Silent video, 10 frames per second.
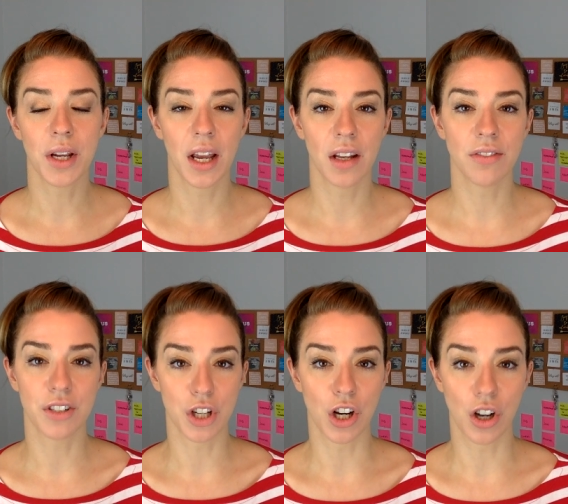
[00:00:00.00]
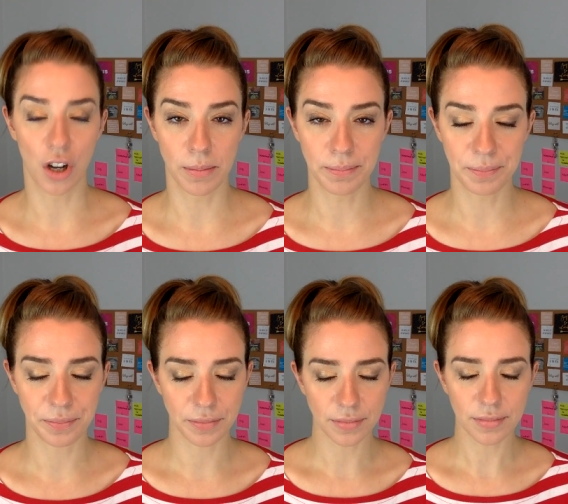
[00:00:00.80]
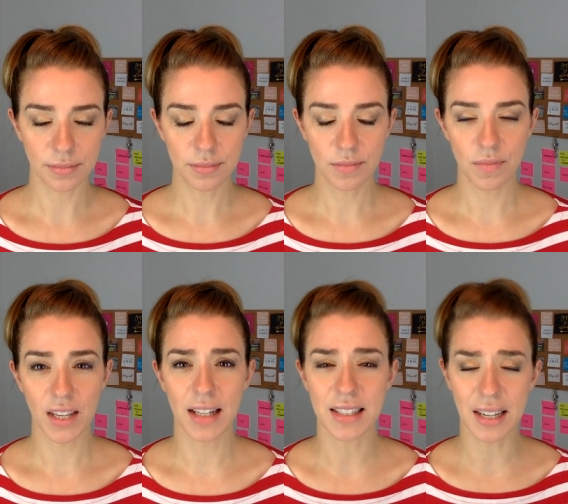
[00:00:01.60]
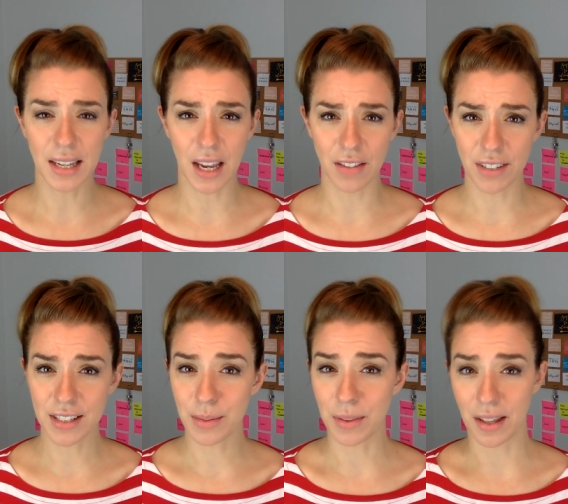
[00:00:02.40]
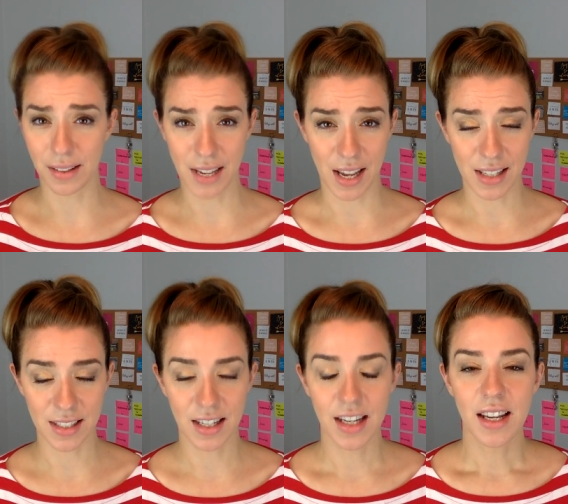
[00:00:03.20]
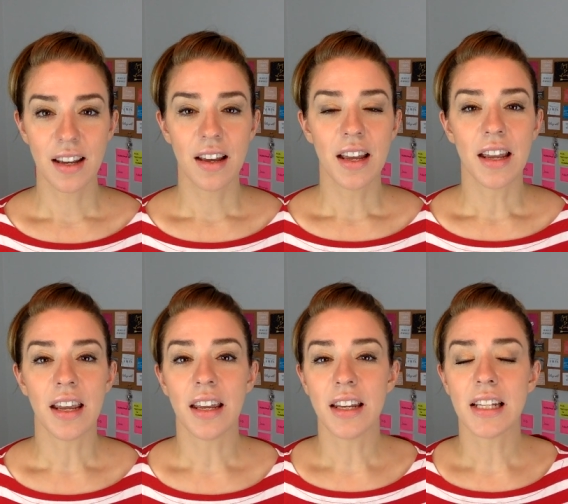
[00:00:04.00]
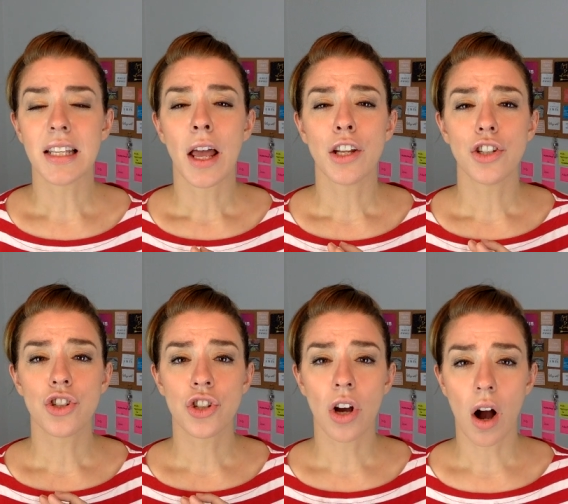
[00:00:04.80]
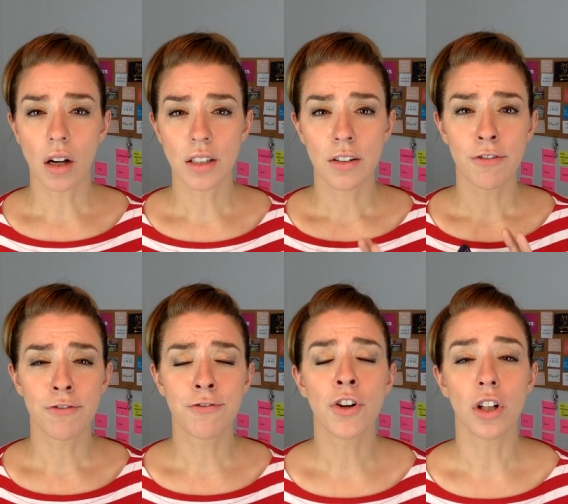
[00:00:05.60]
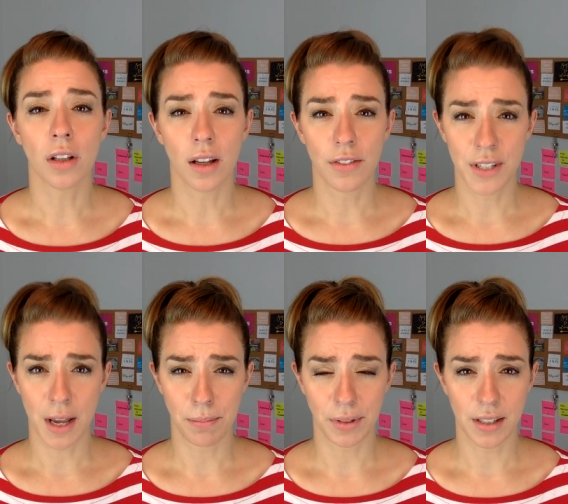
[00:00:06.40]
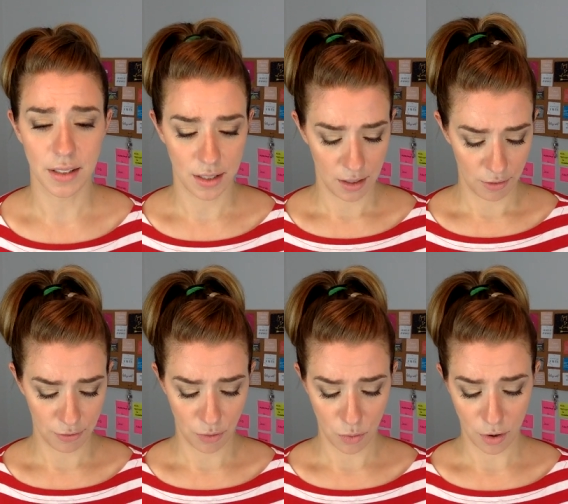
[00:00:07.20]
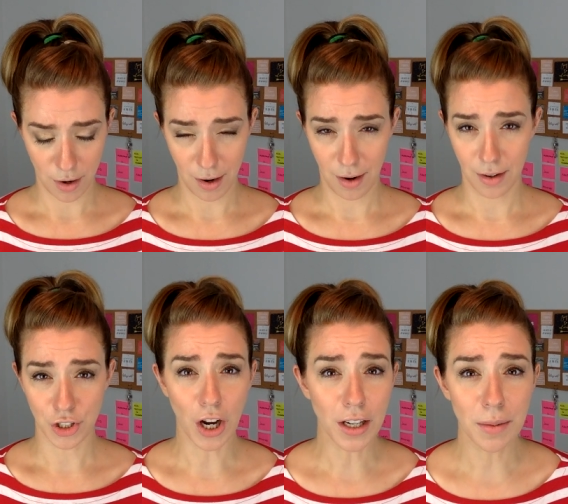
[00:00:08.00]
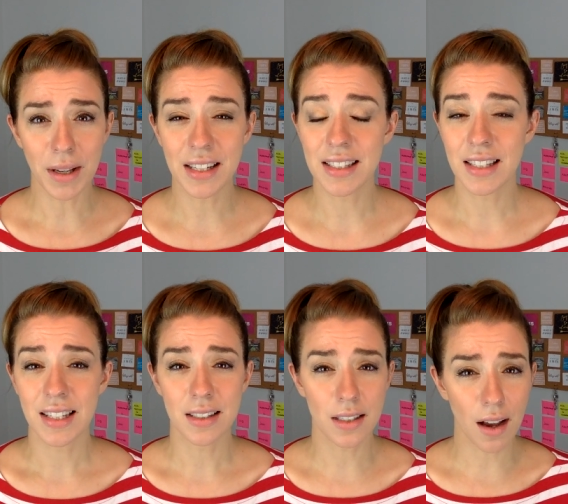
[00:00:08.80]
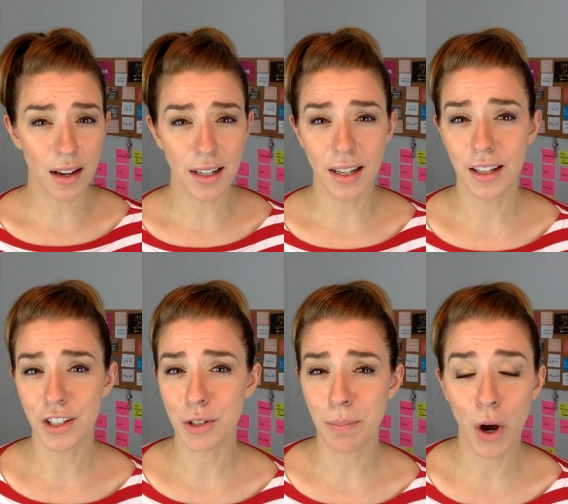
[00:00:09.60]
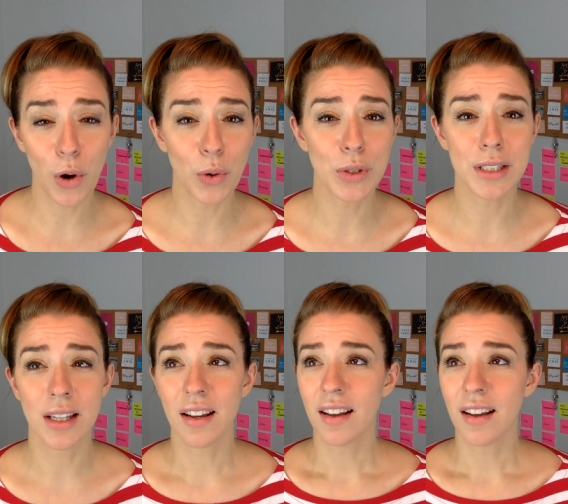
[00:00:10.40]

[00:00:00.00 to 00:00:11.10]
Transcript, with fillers: canva.com, it's like Canvas without the S. It is chock full of templates for documents, signage, posts,